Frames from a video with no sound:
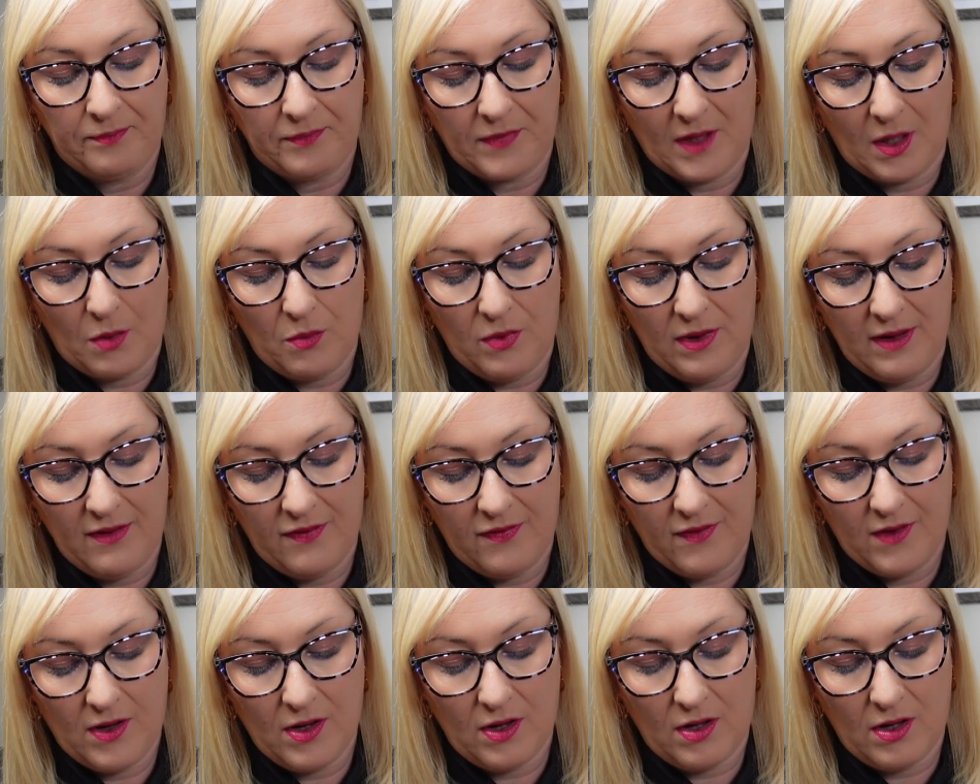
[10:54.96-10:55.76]

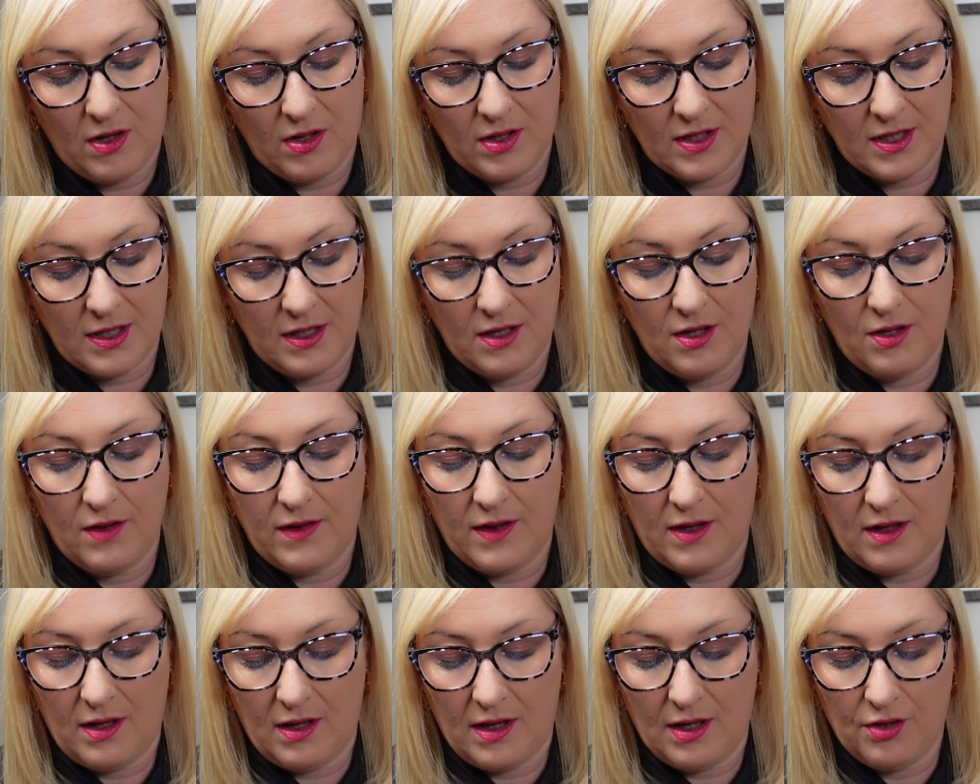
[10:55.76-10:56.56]
we've got
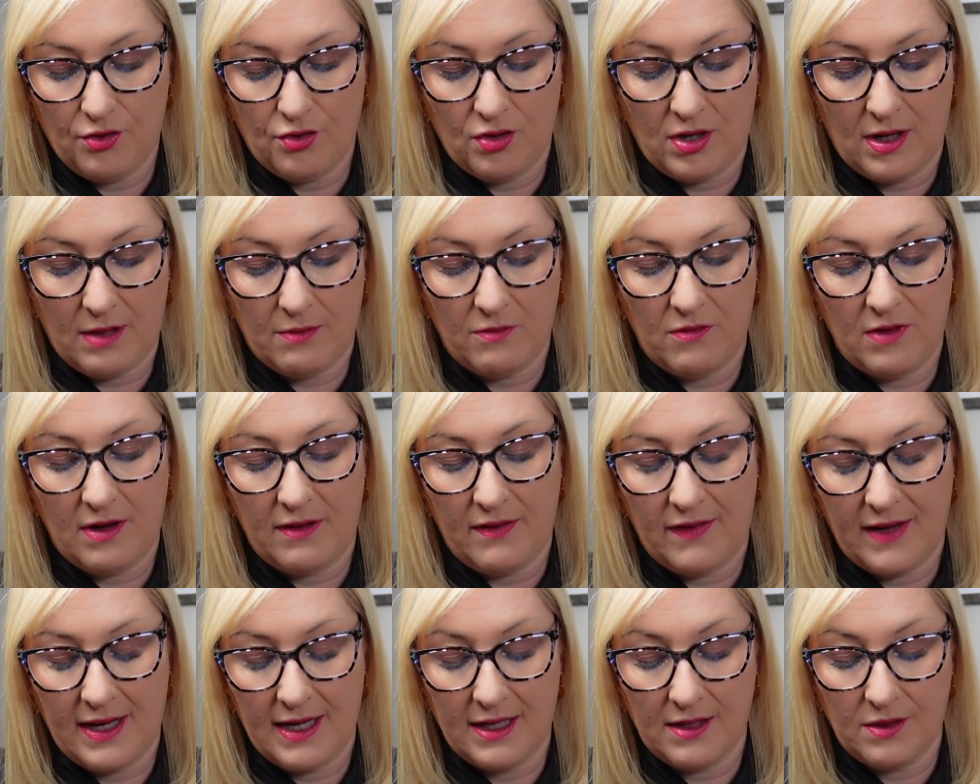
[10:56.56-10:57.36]
another Attrape
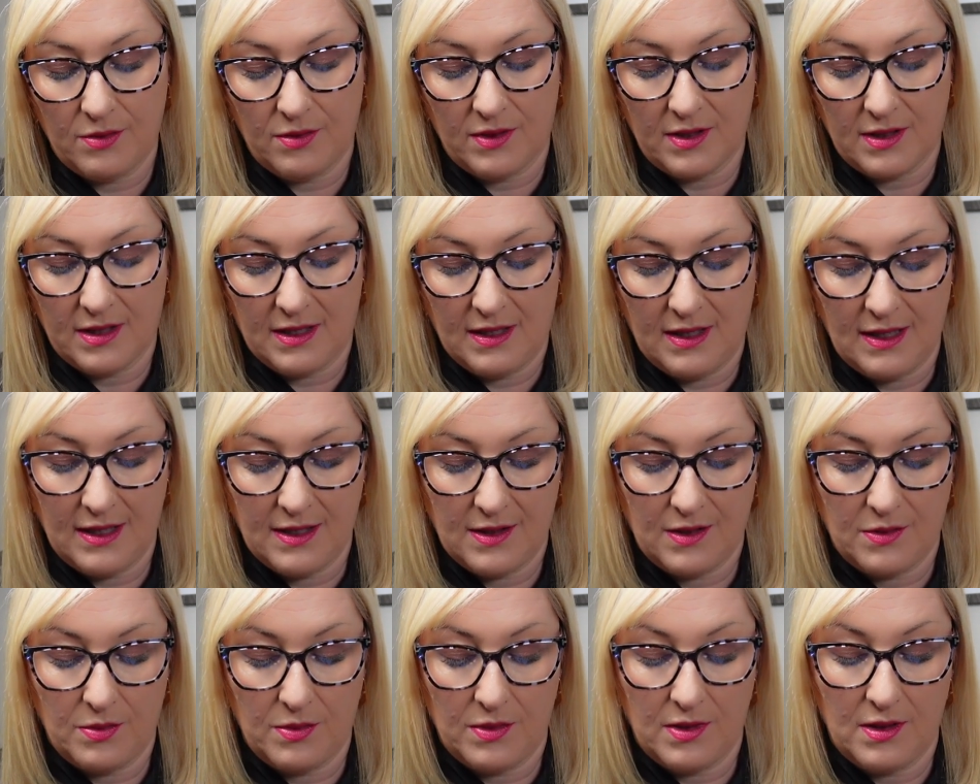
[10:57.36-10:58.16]
Rêveuse. What's
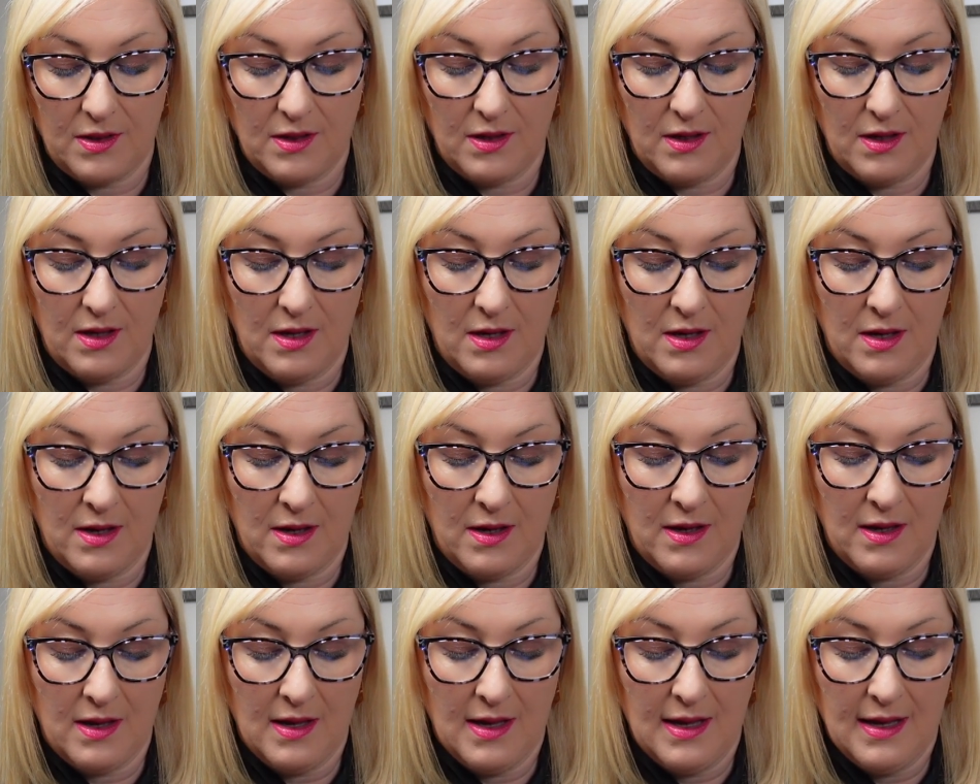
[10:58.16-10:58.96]
this one?
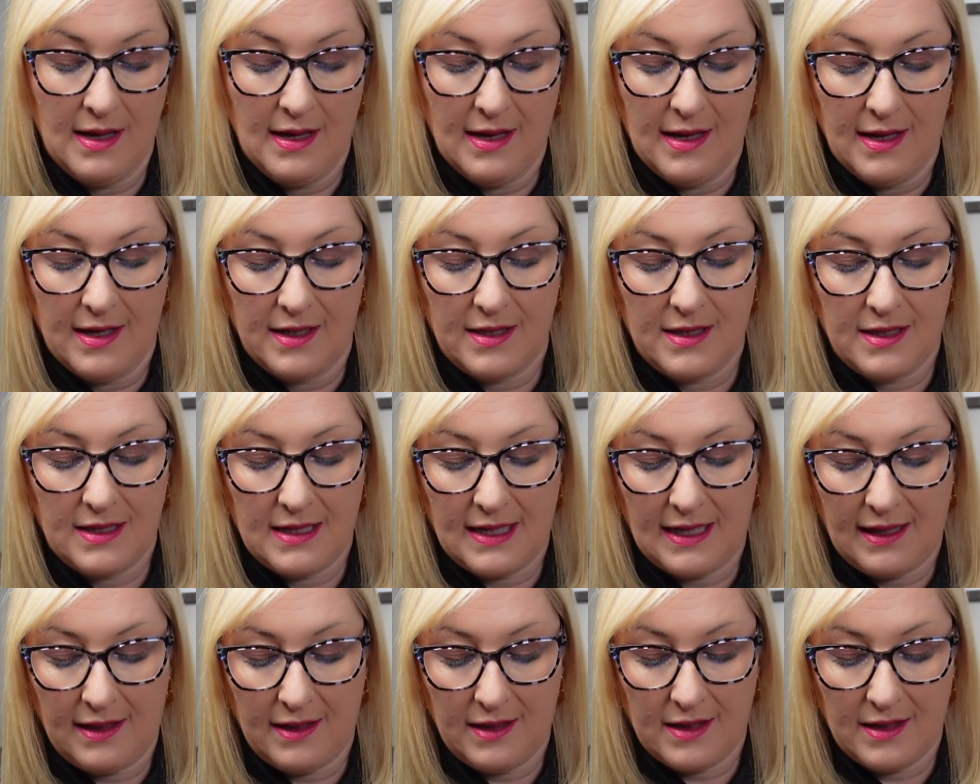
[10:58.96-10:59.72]
Stella